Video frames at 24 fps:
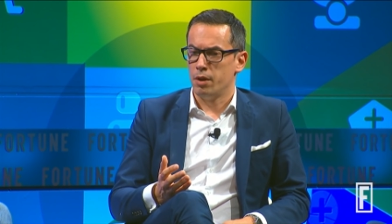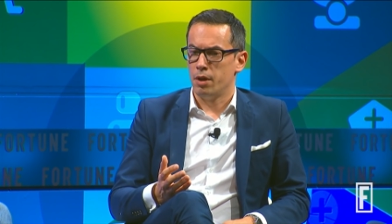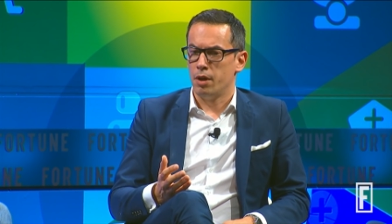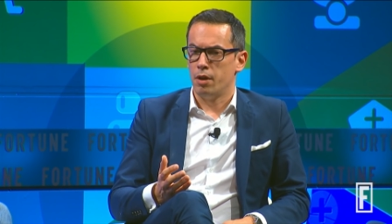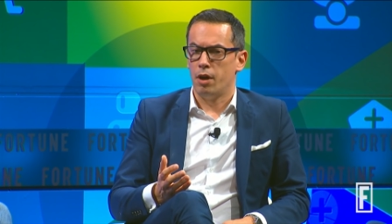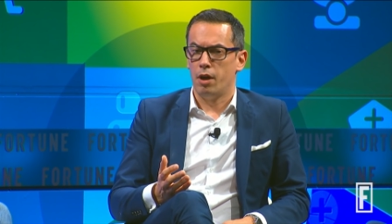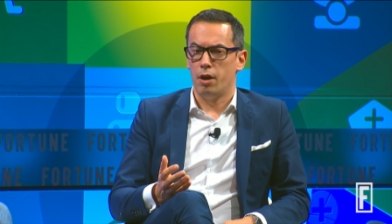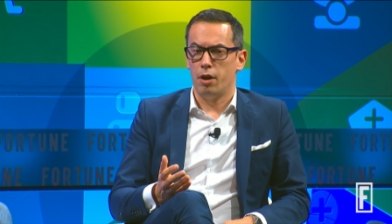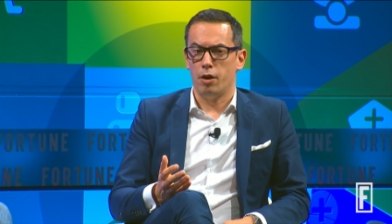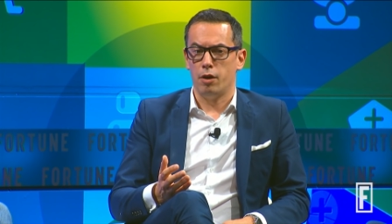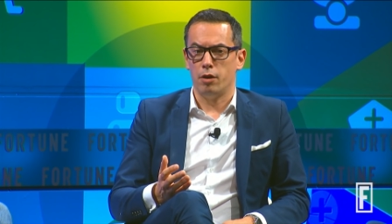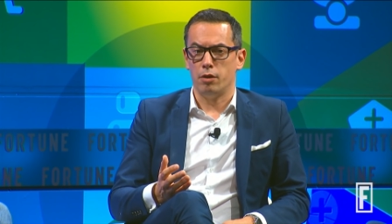
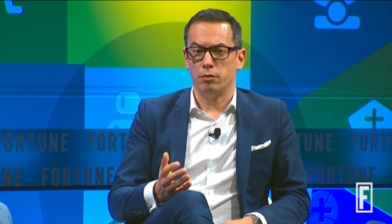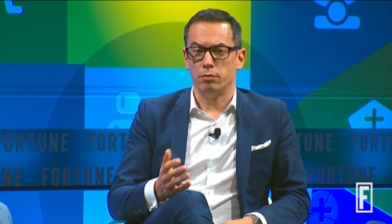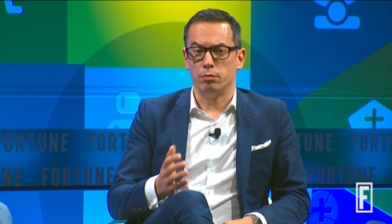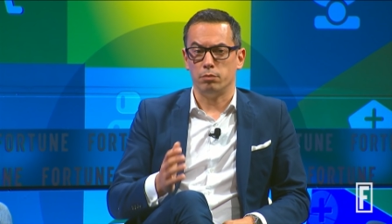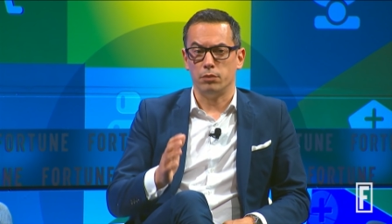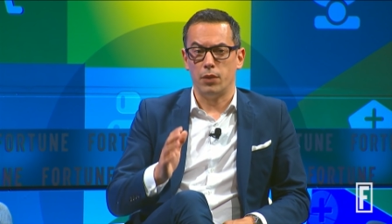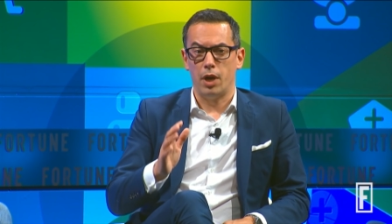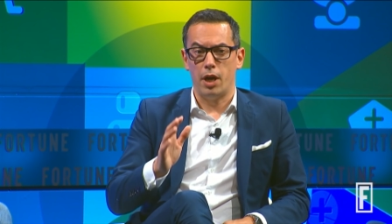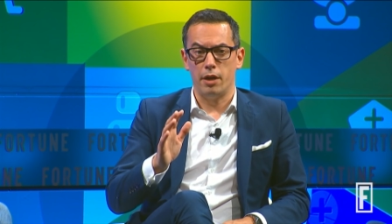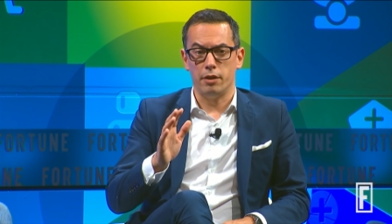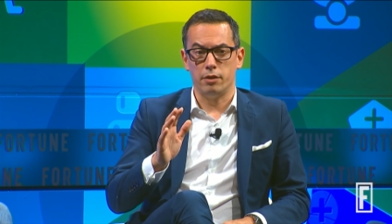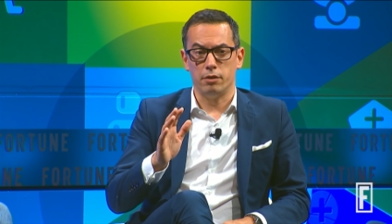Uh,
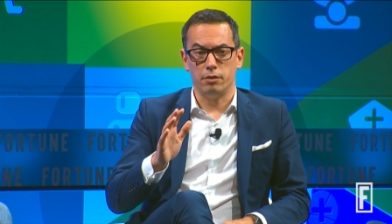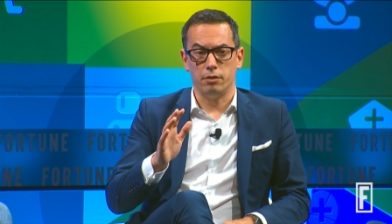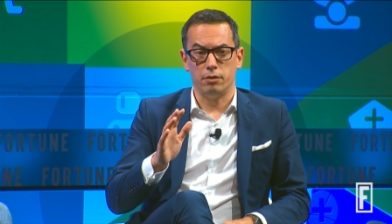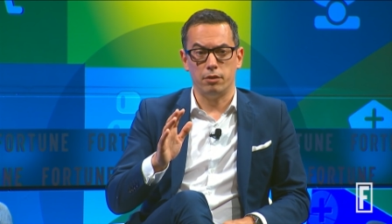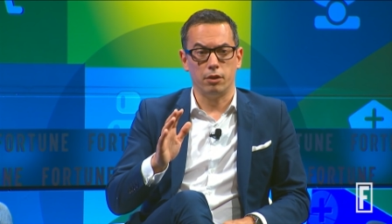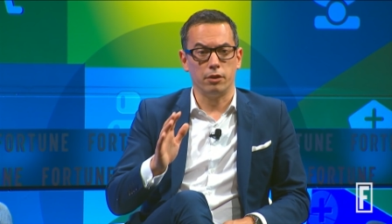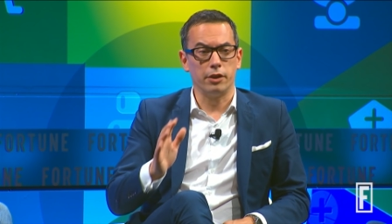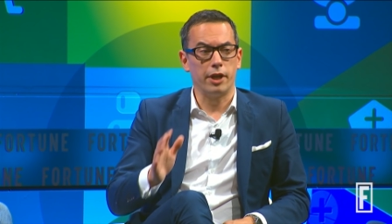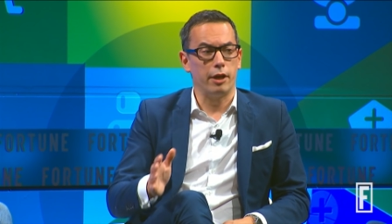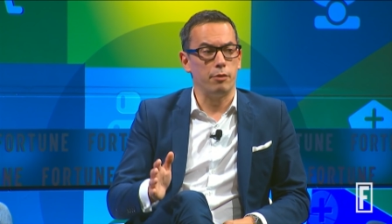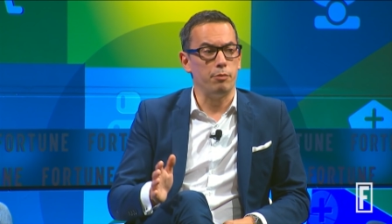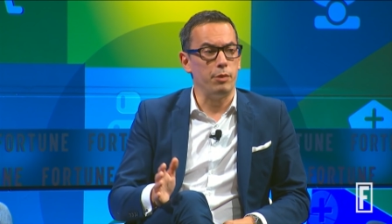and
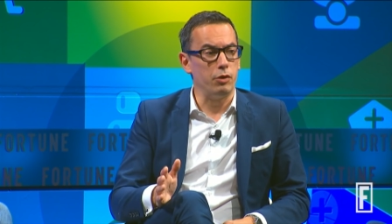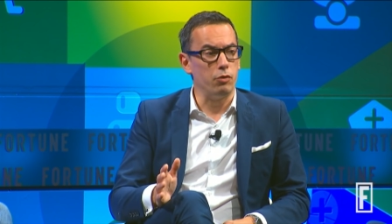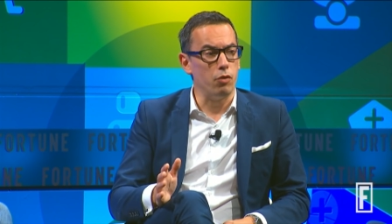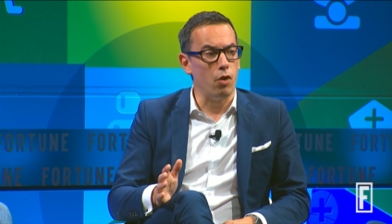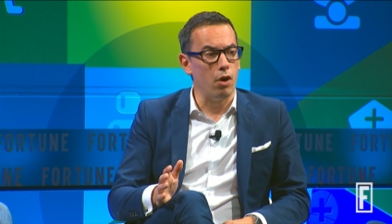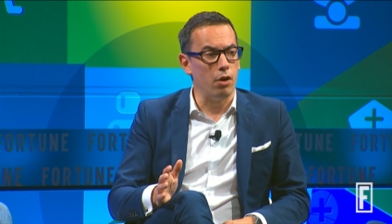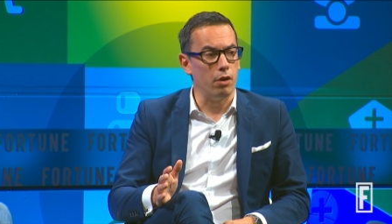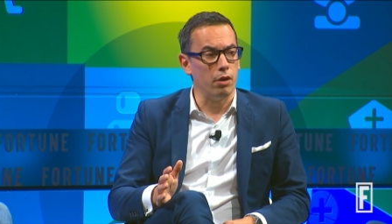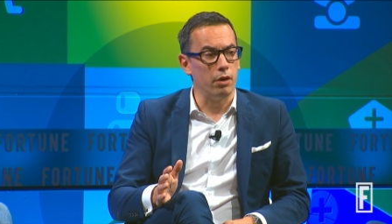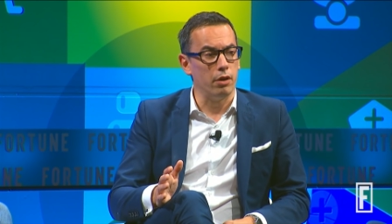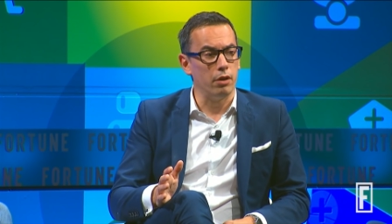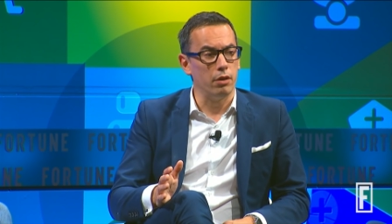don't get me
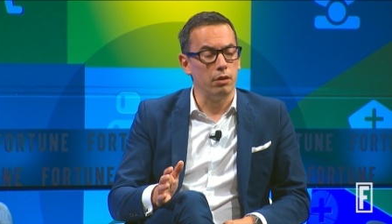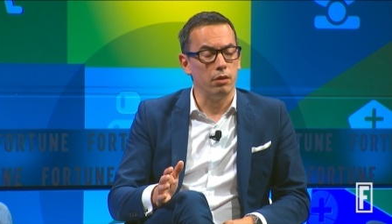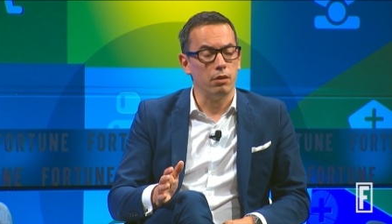wrong,